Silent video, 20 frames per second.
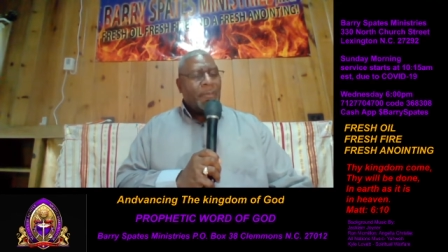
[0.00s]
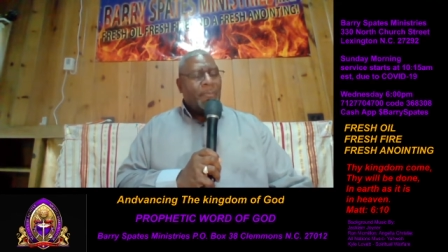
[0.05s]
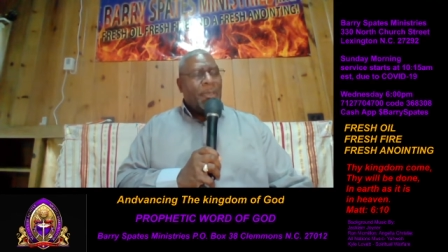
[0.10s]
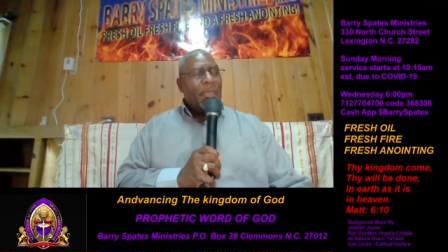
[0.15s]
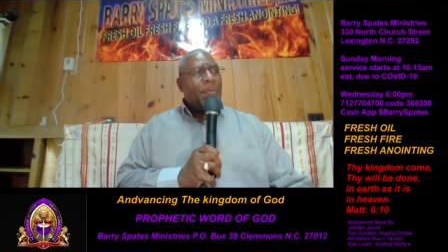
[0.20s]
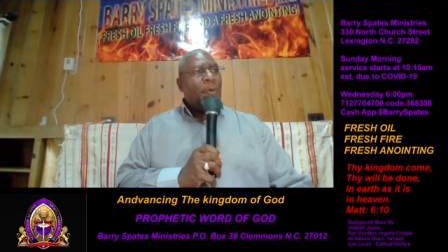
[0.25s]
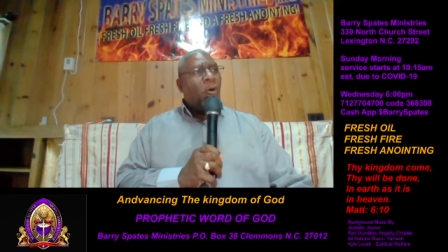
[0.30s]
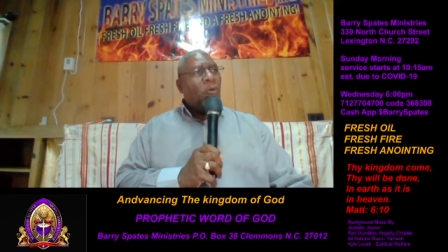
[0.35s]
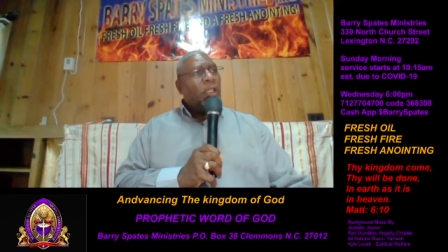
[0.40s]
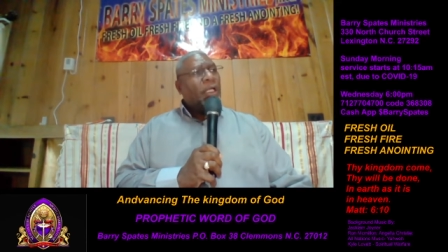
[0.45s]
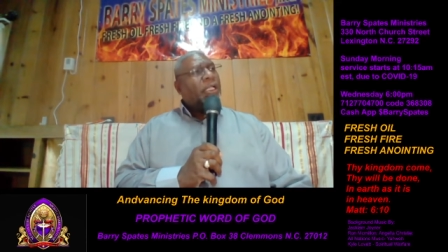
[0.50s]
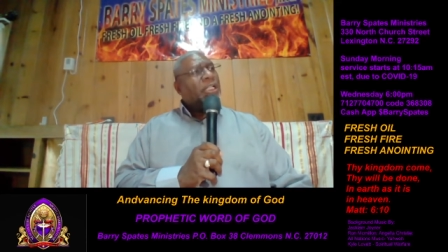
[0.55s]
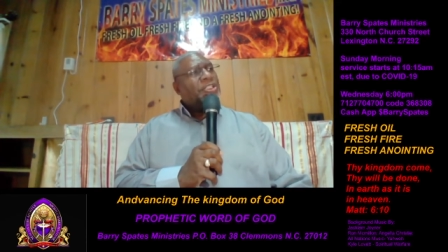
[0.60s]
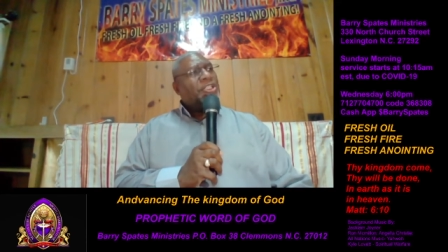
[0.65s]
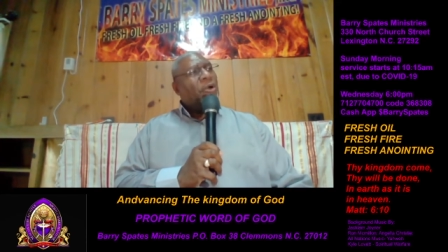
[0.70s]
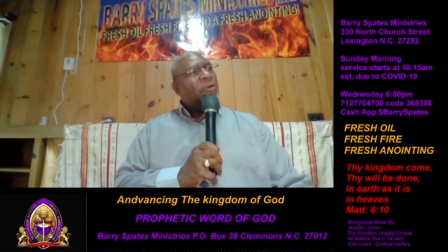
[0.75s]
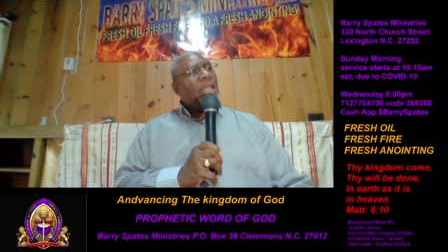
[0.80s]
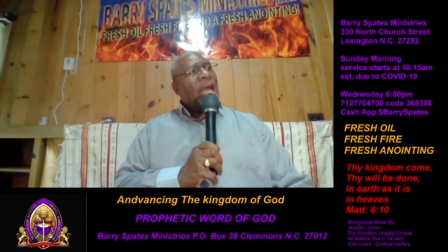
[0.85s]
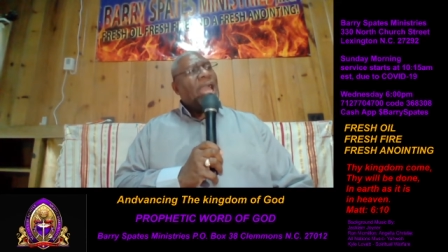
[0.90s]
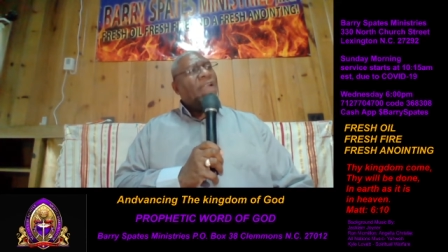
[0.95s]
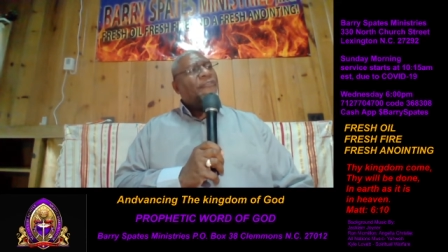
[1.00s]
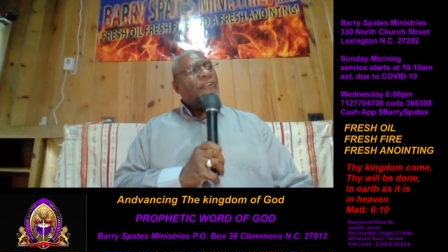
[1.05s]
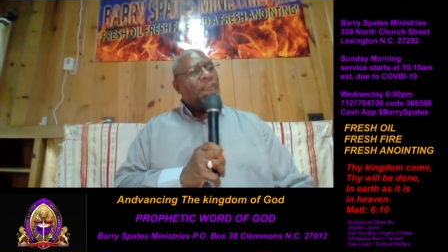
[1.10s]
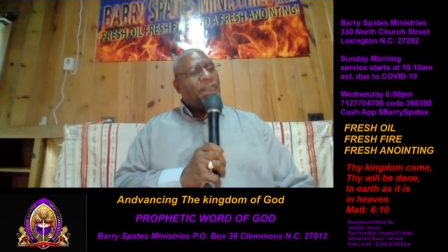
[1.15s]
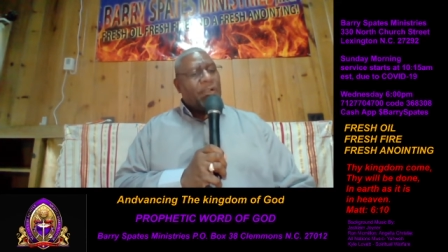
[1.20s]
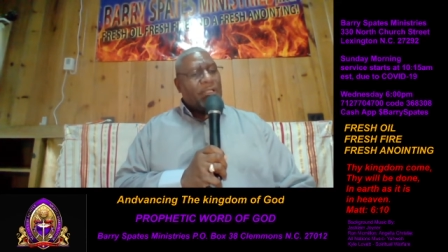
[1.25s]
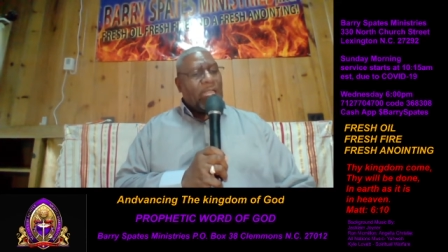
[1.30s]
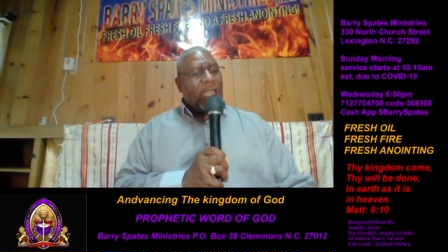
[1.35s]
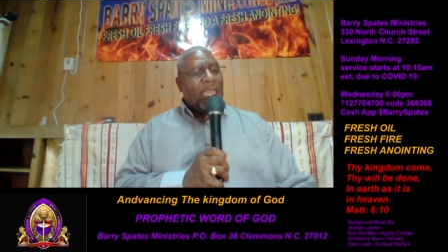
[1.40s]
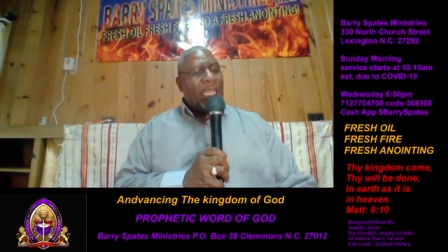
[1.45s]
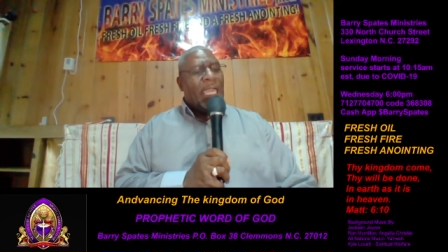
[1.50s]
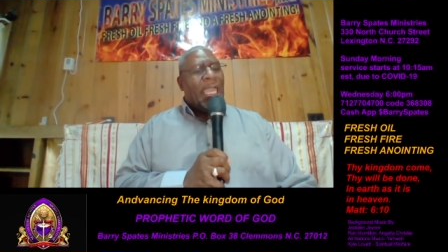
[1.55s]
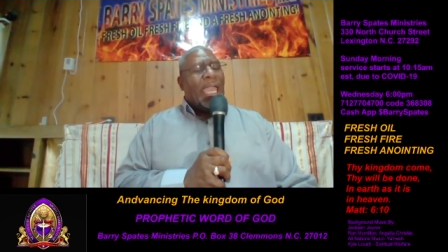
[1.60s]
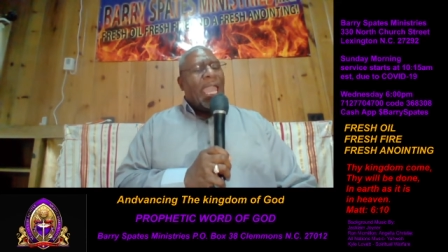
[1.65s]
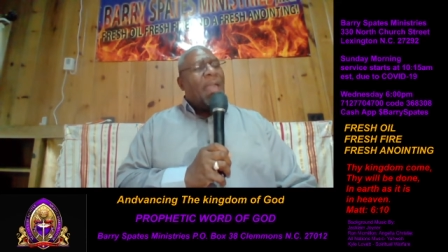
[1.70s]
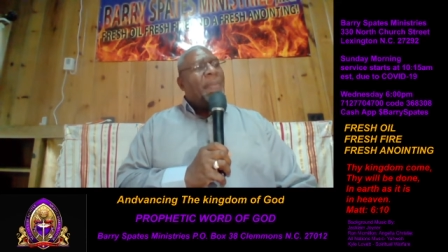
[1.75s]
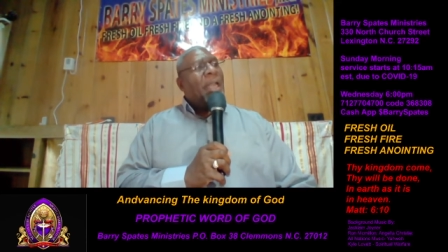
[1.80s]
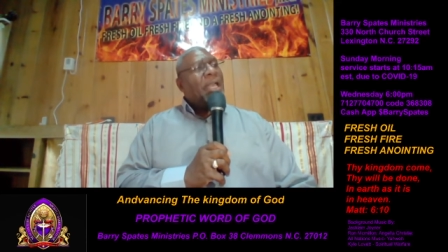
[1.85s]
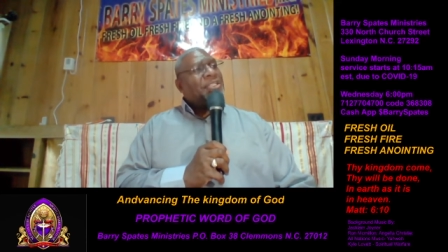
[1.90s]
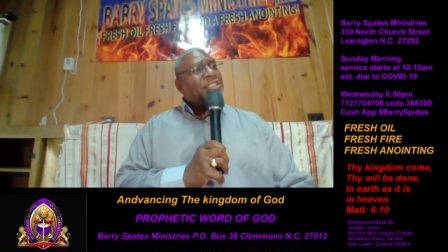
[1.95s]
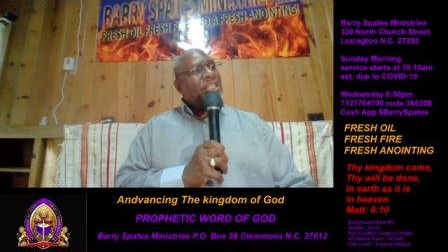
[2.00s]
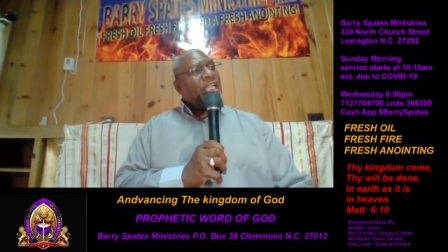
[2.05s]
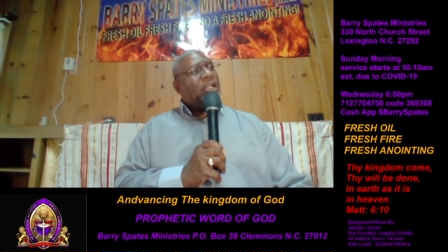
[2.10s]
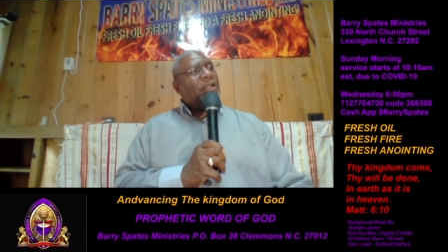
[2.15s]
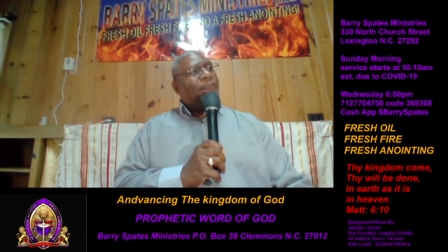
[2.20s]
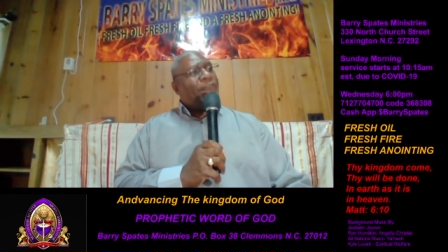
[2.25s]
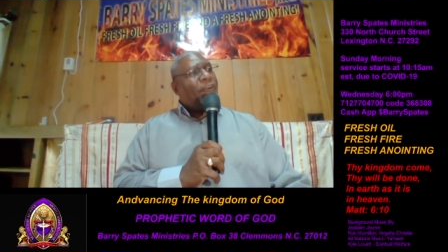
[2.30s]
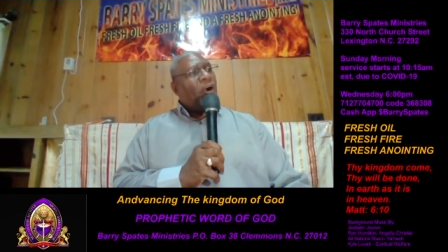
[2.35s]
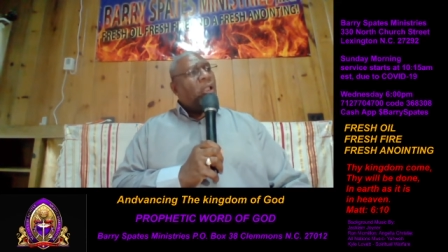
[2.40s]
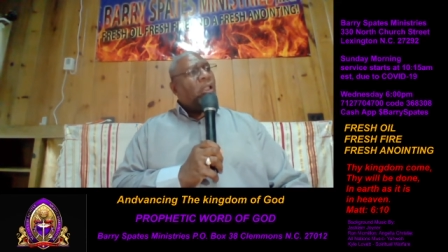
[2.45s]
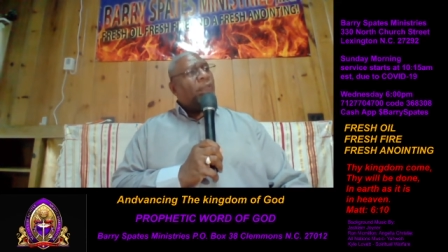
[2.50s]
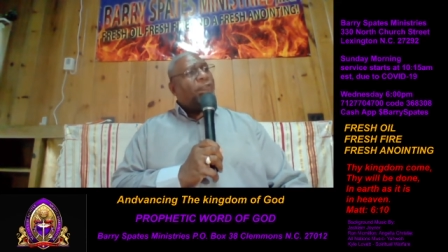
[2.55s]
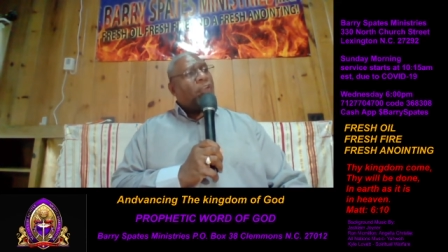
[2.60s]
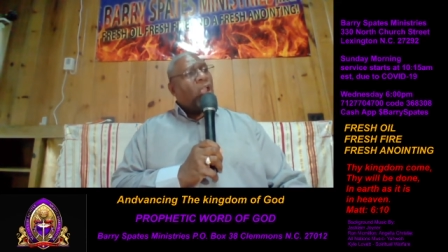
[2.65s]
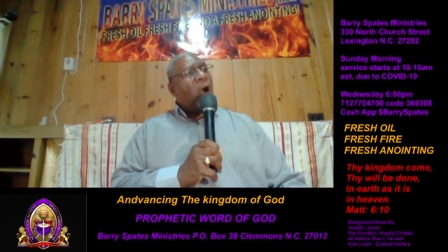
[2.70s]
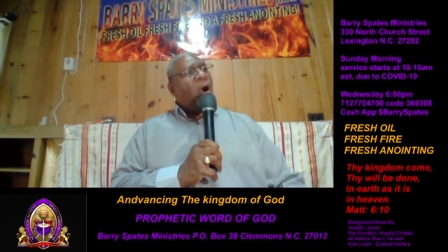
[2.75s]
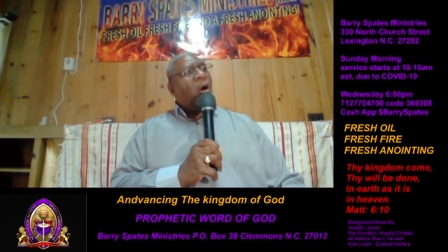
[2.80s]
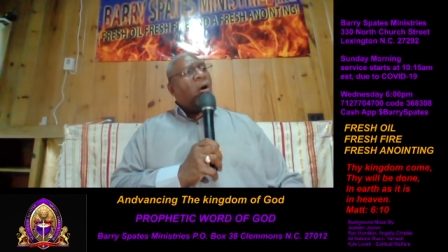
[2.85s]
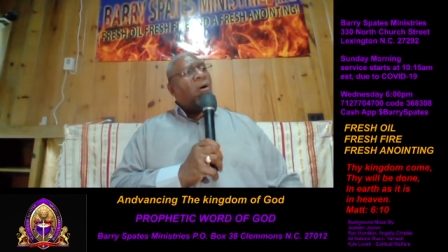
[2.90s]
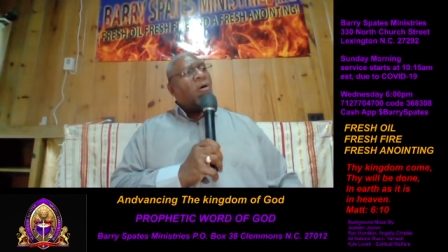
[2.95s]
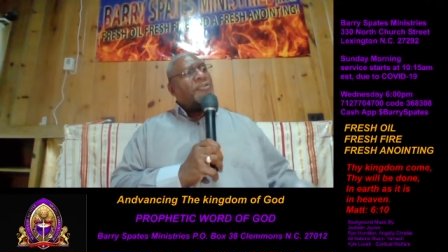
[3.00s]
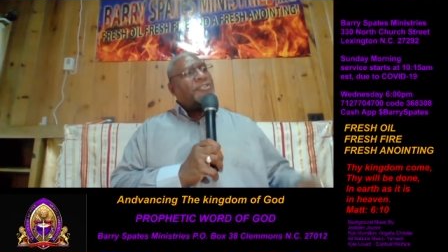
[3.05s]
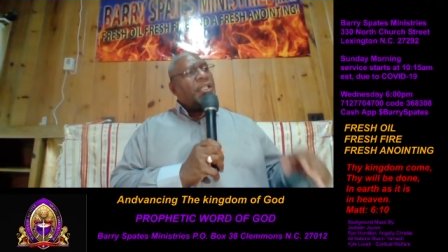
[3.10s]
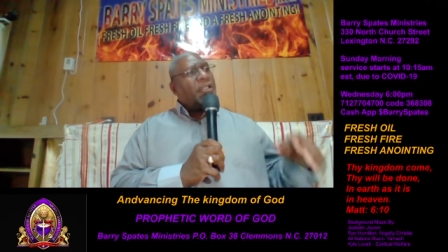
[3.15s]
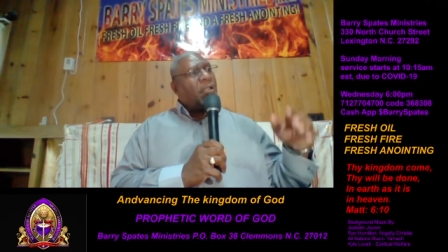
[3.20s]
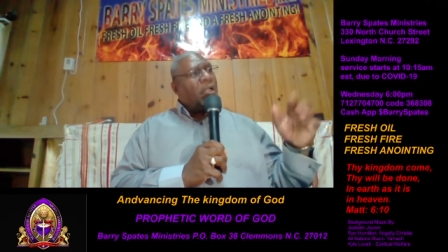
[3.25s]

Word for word: People look at your life every day and they see flaws and